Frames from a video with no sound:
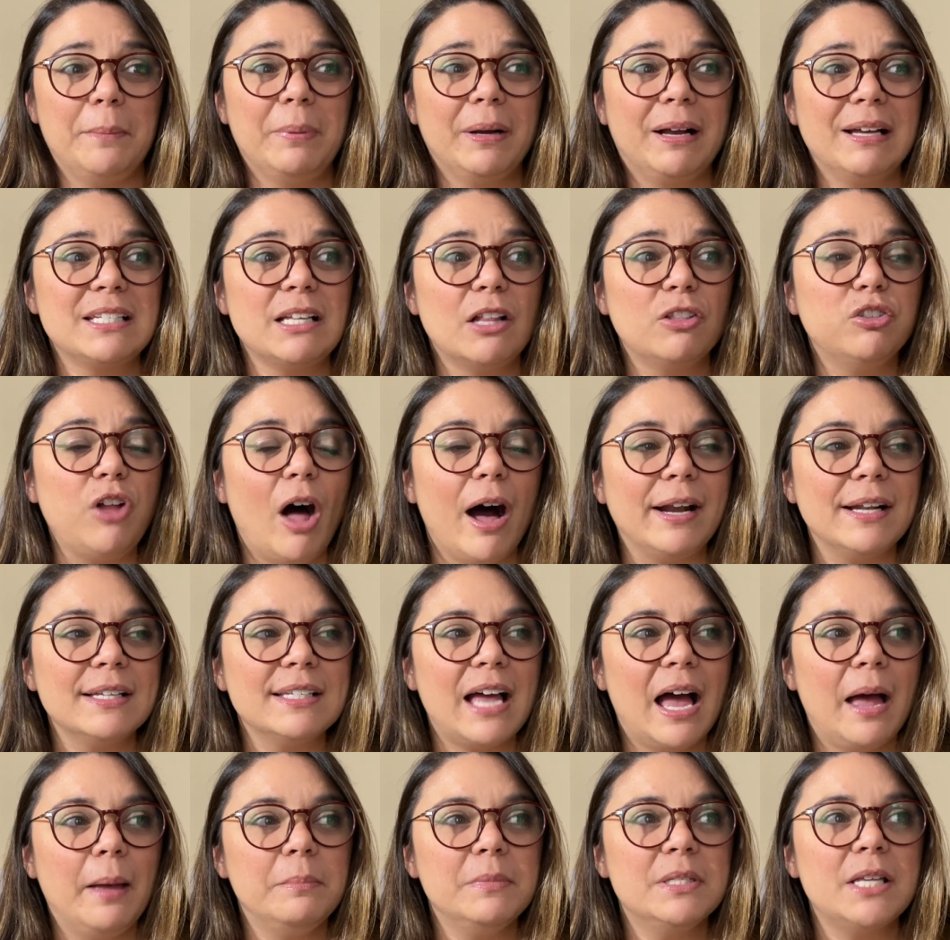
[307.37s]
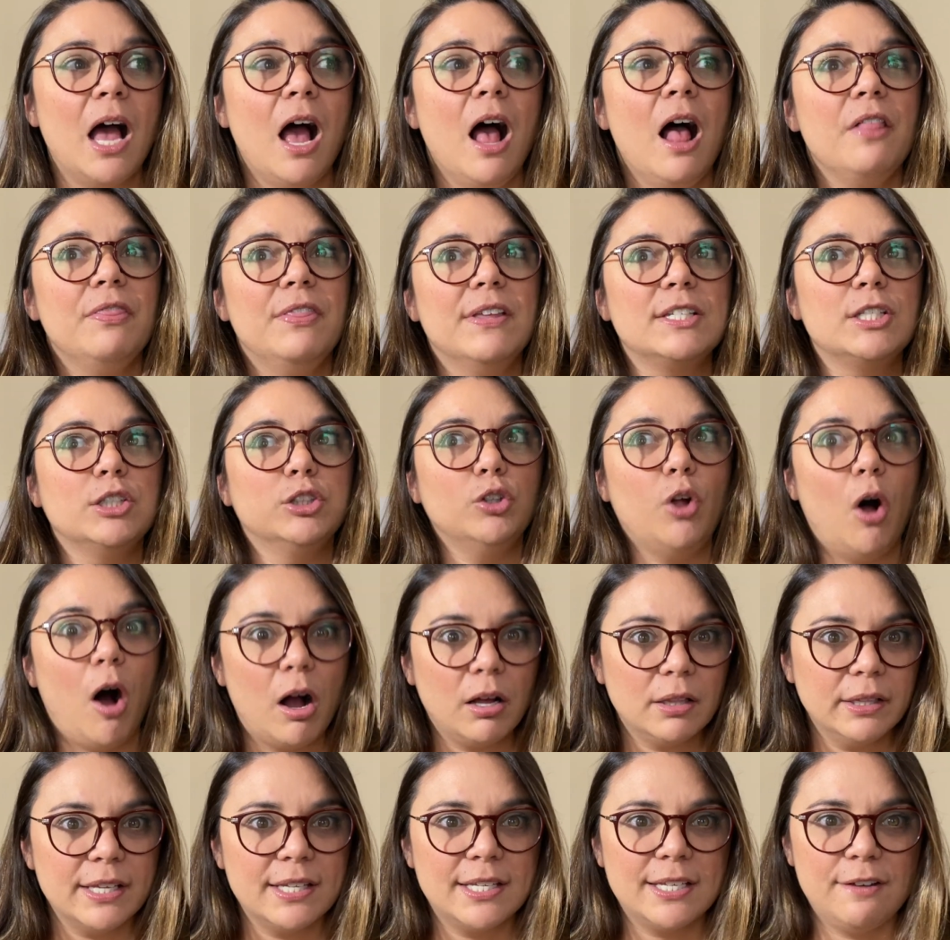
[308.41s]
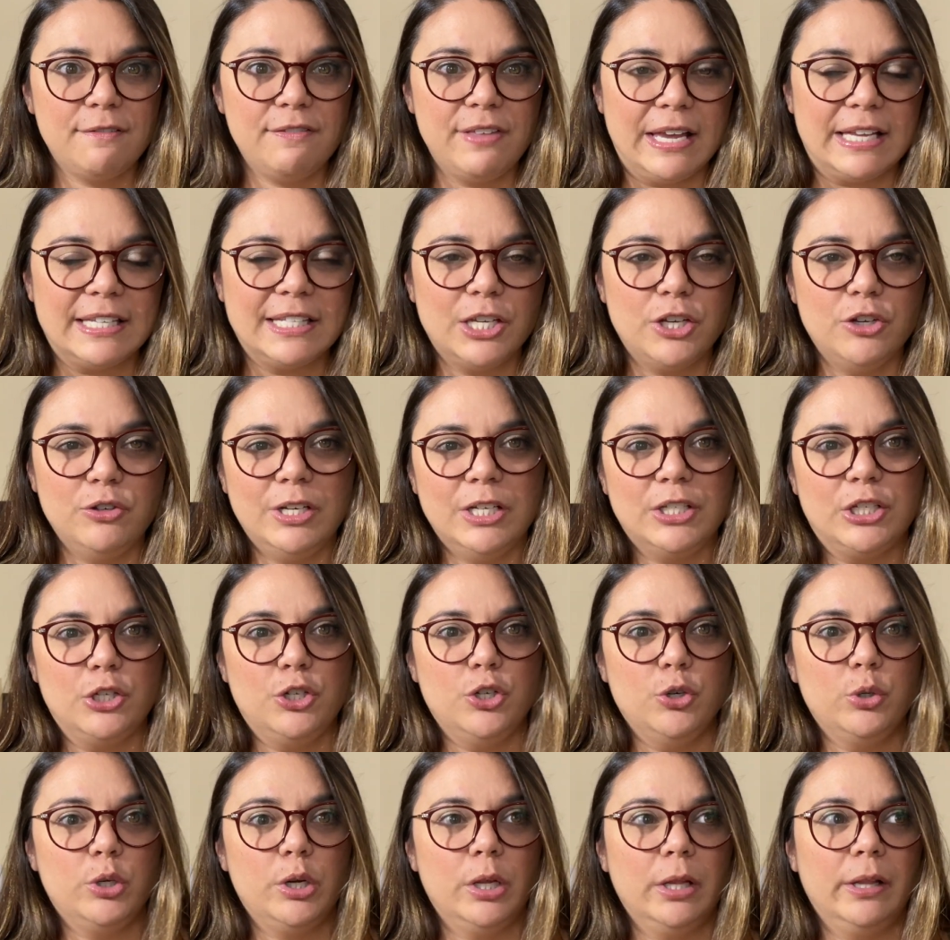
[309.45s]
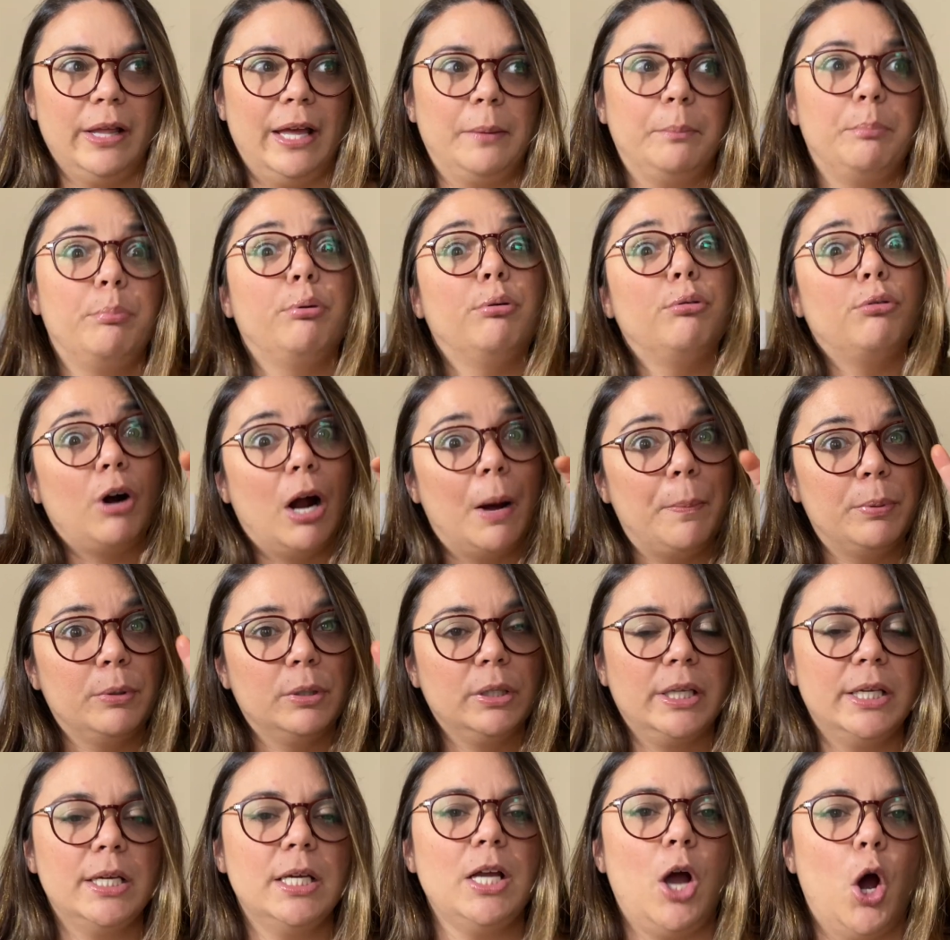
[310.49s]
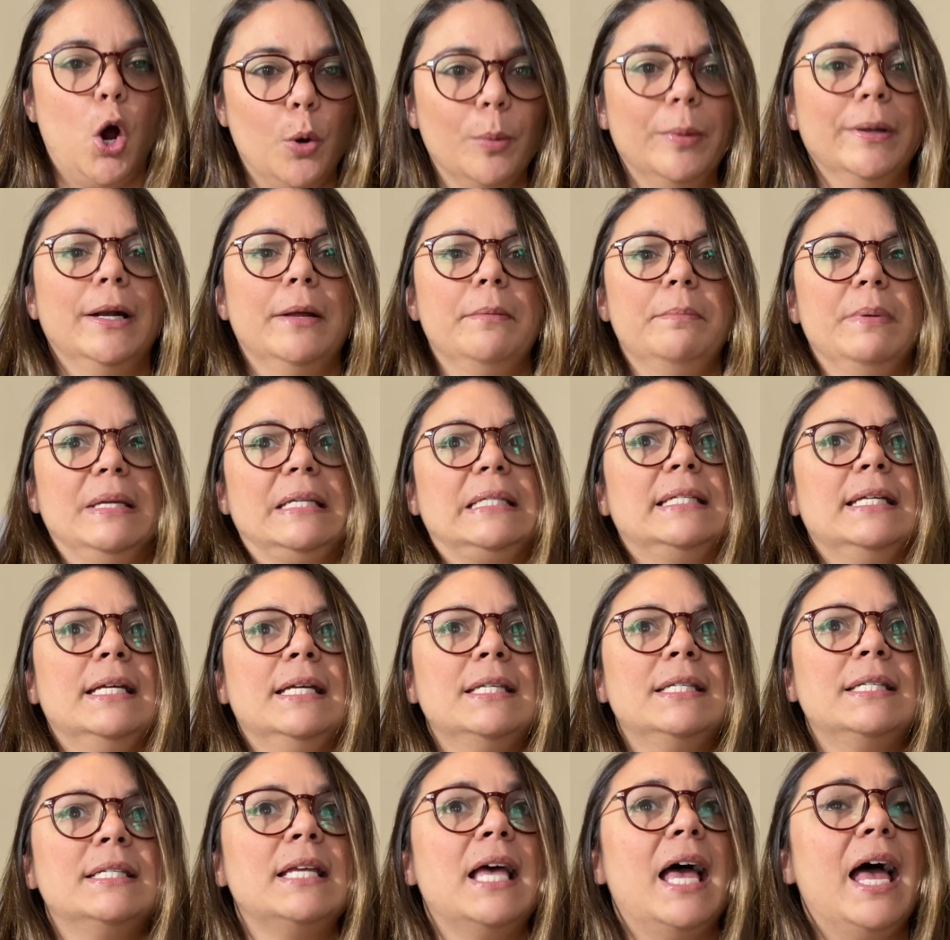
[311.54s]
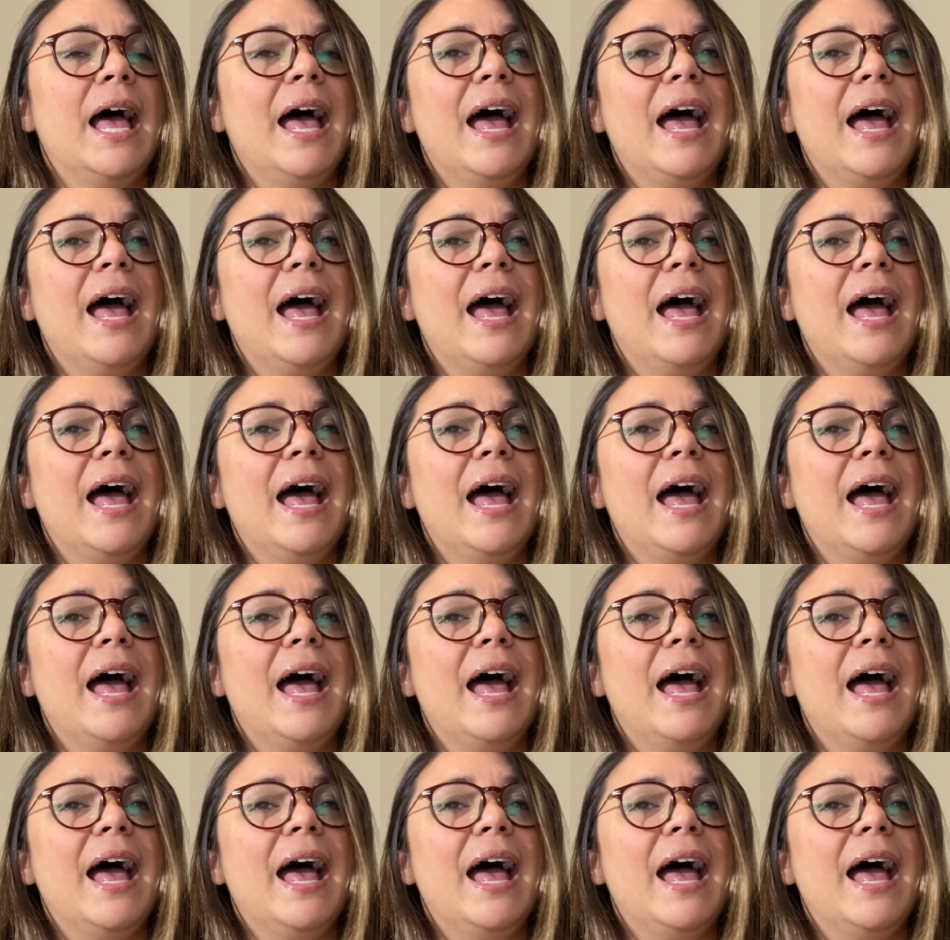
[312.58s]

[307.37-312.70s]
because a lot of times this long list of things that you need to do to like properly open a business,